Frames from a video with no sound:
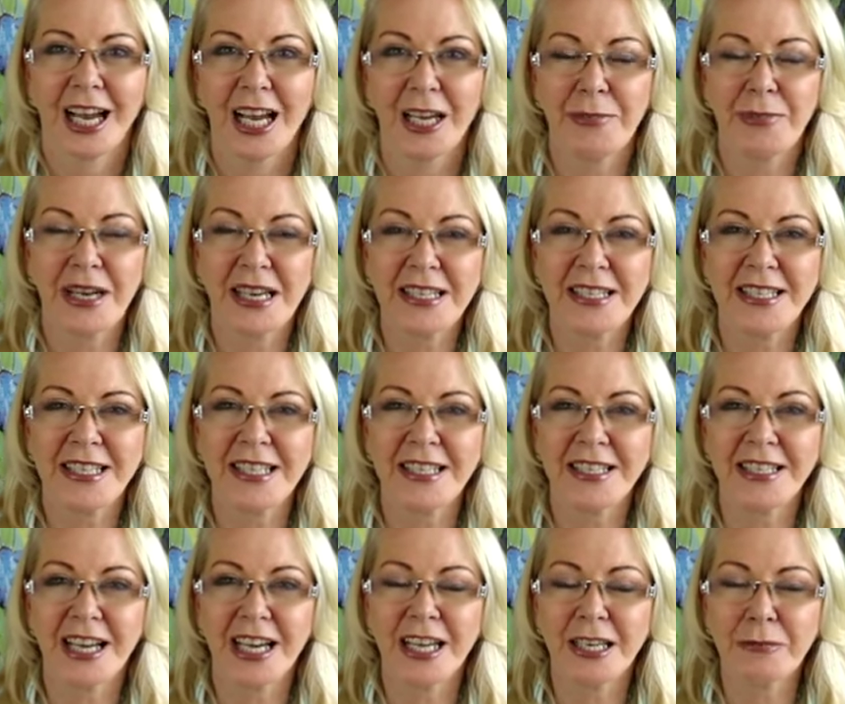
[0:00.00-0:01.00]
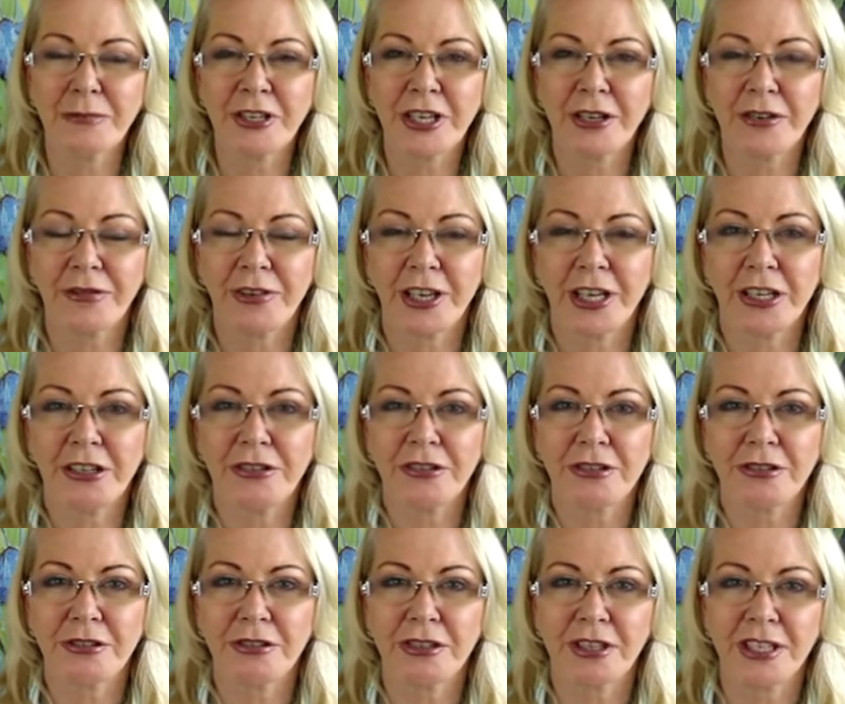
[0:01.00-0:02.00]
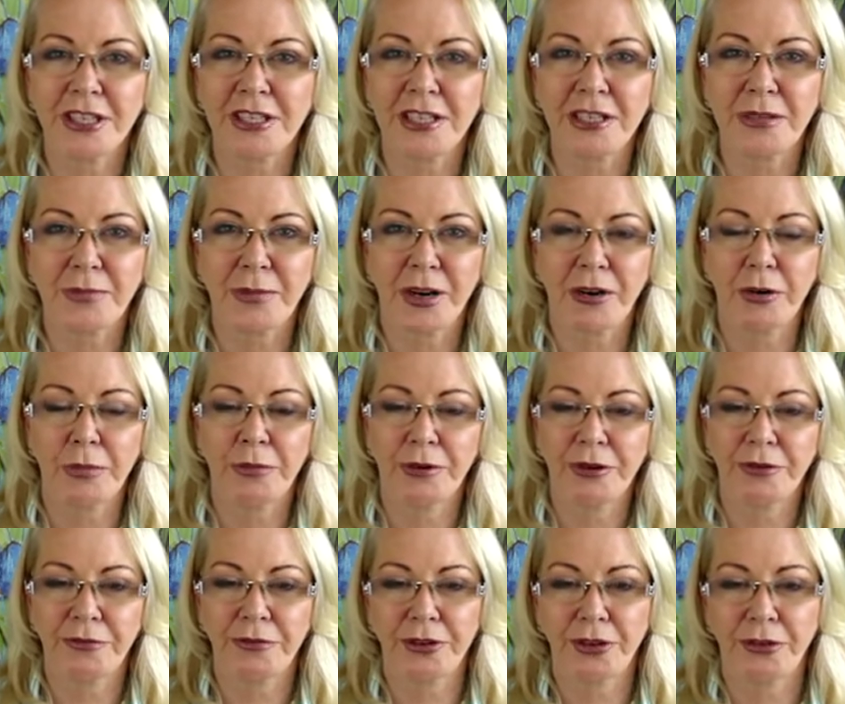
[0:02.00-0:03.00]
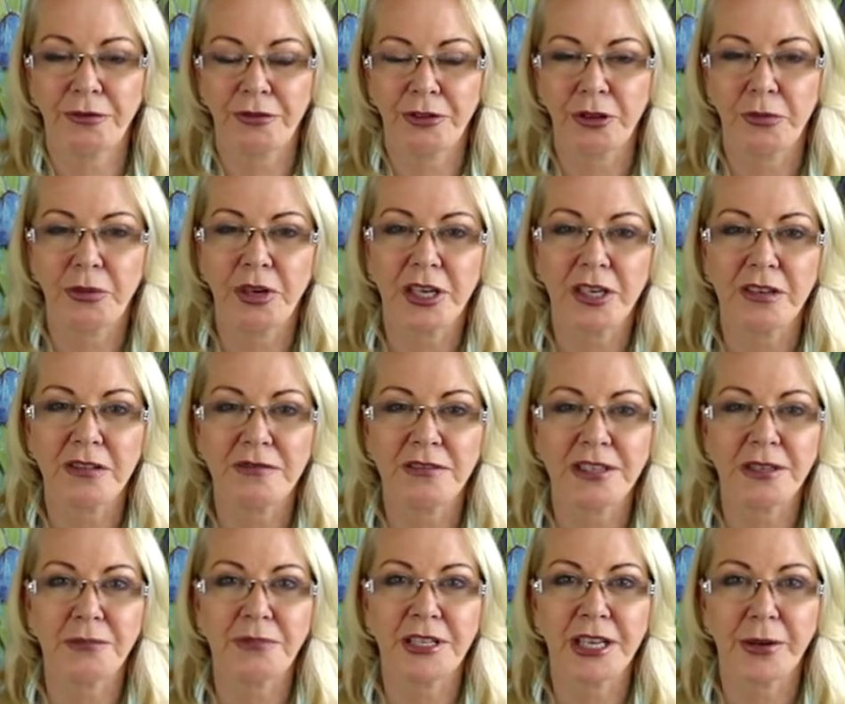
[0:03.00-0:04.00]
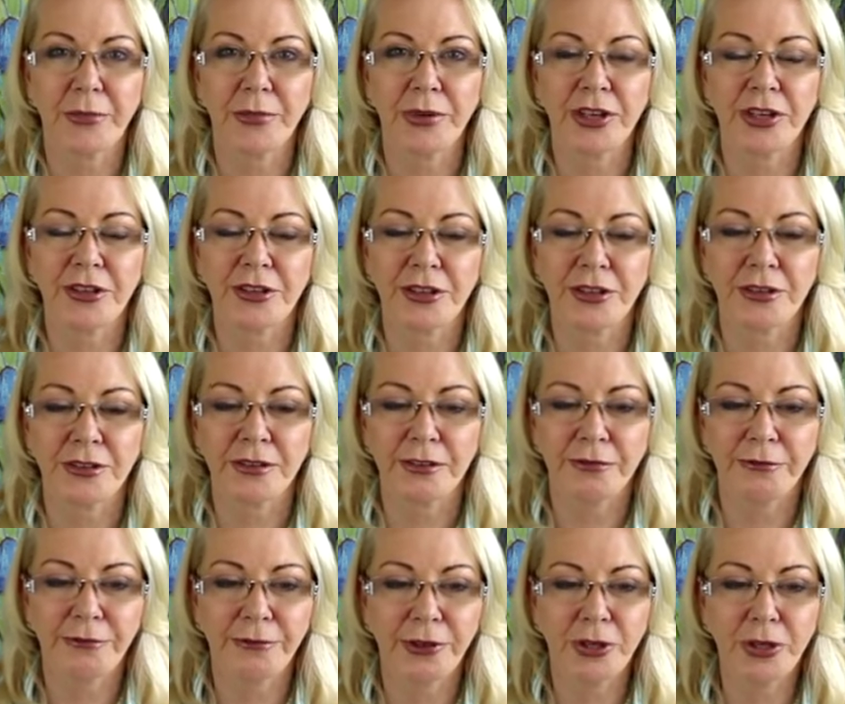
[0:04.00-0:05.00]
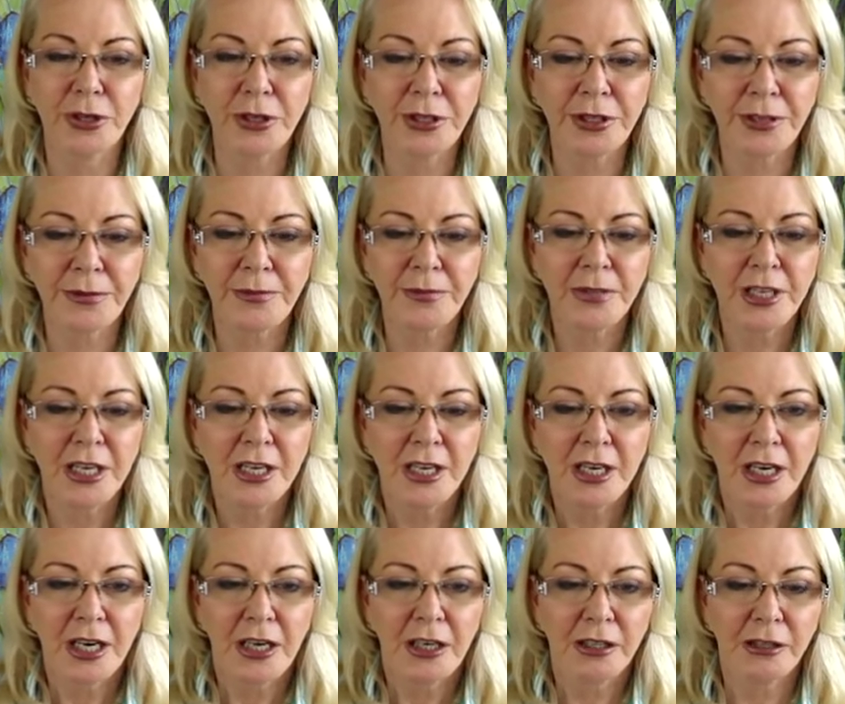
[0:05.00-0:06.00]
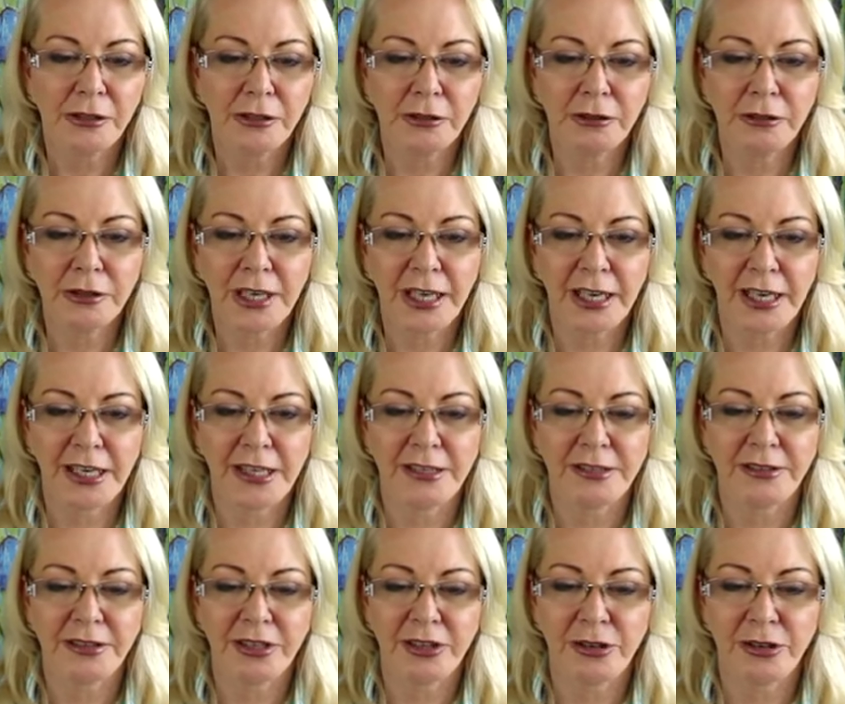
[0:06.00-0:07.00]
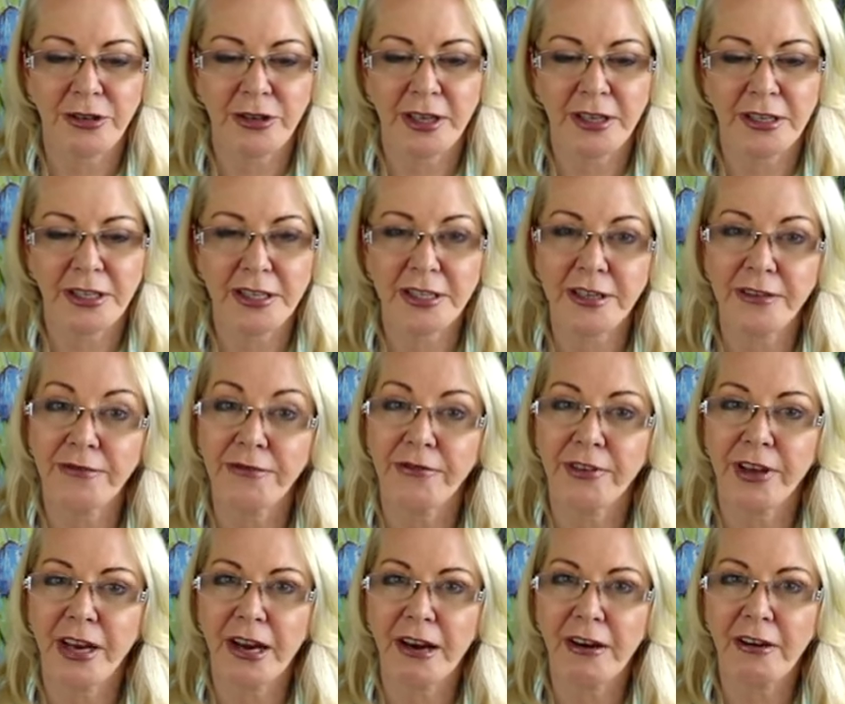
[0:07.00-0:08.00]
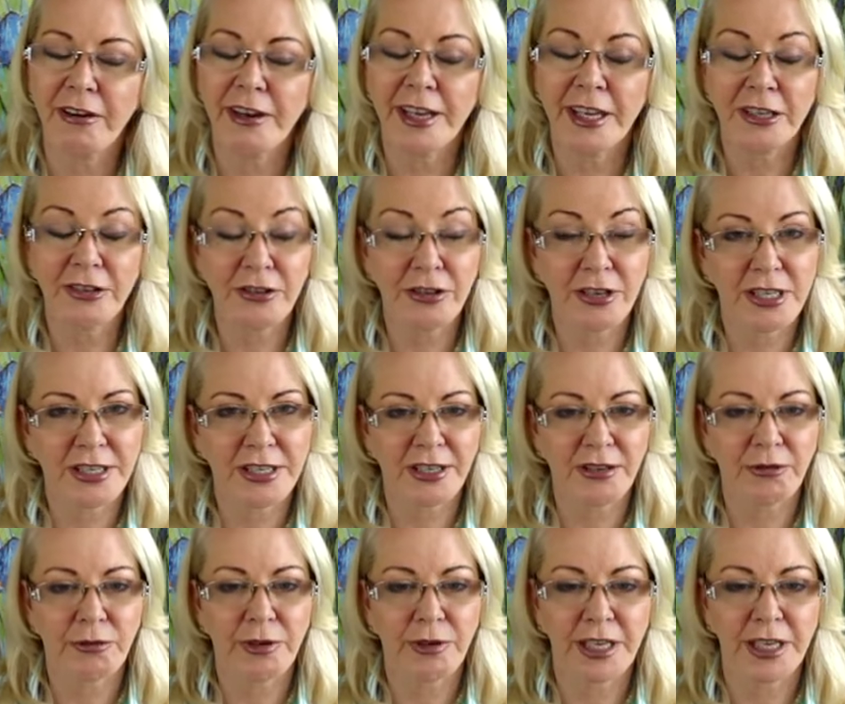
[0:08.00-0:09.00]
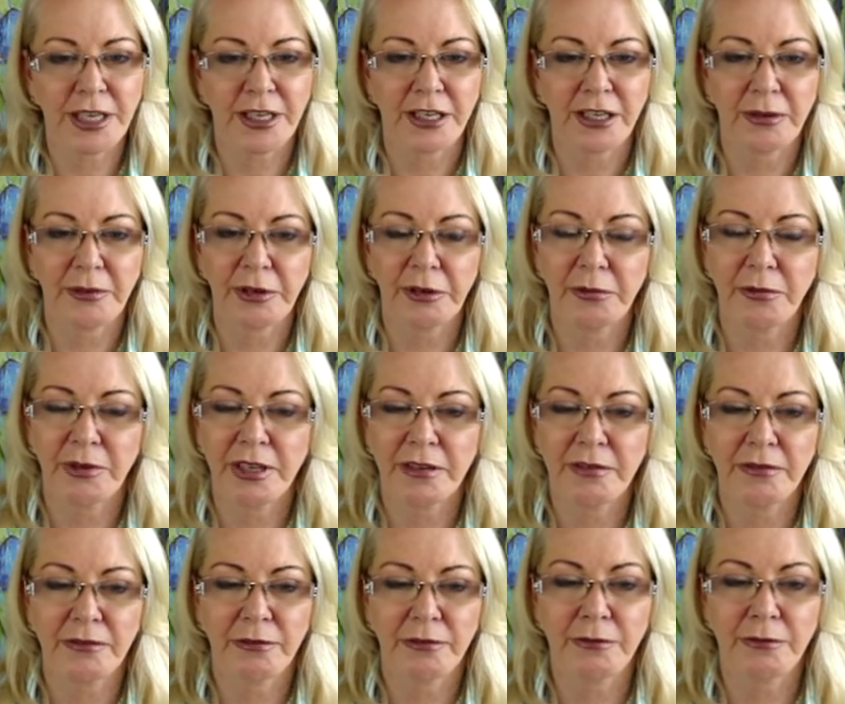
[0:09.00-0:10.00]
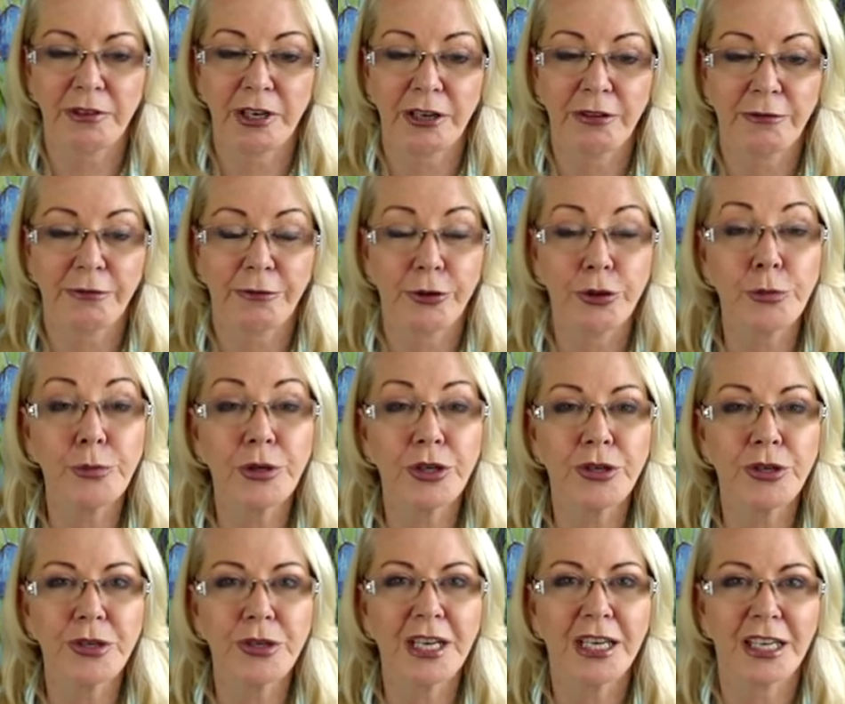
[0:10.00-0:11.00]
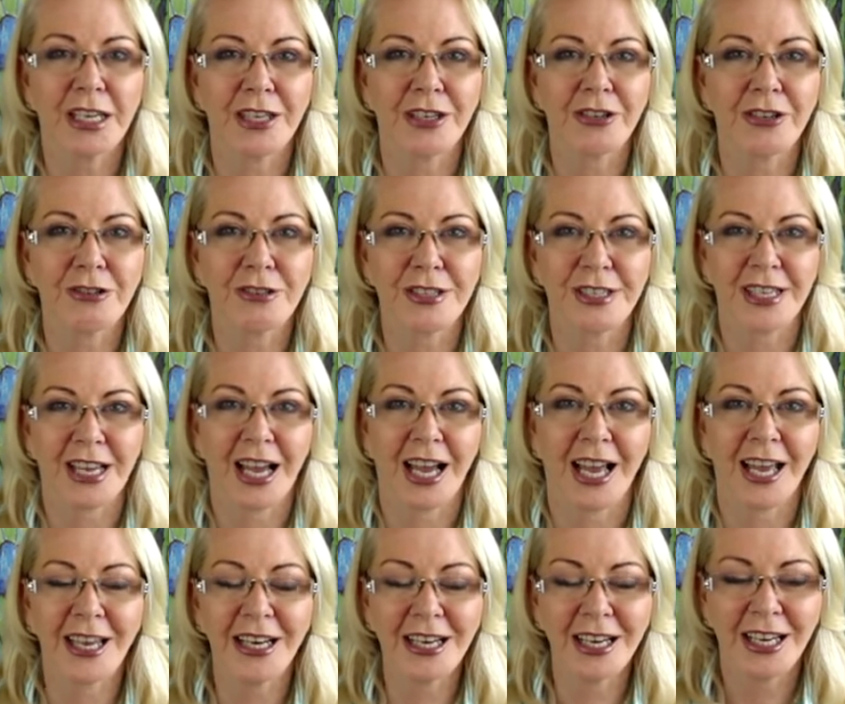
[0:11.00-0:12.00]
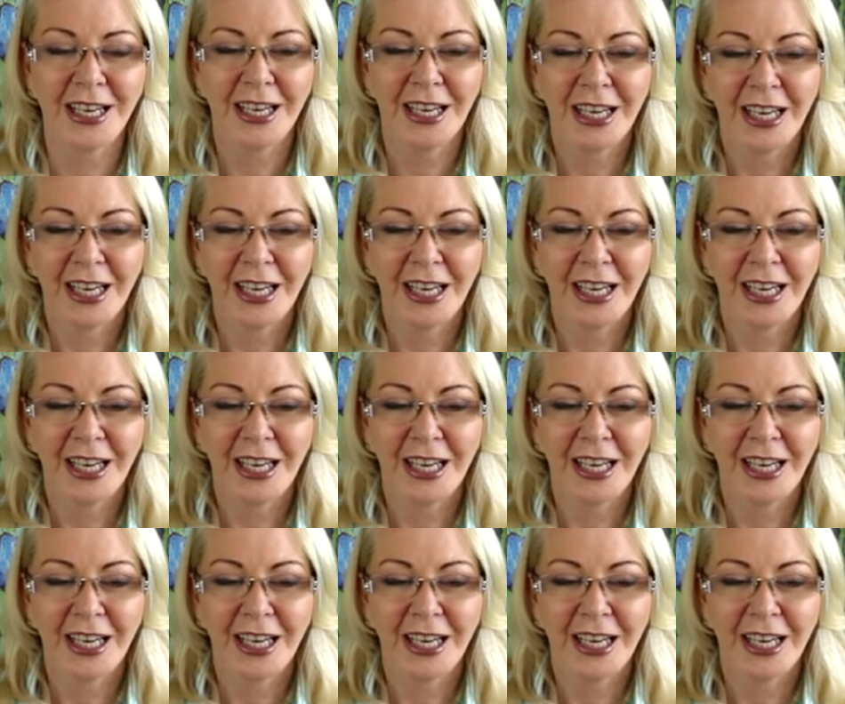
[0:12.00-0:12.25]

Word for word: Hi Pisces, I'm Jennifer Angel. This is my report for you for the week of September the 4th. Okay, so this is a very interesting week. I mean, we've, we've got a full moon in your sign,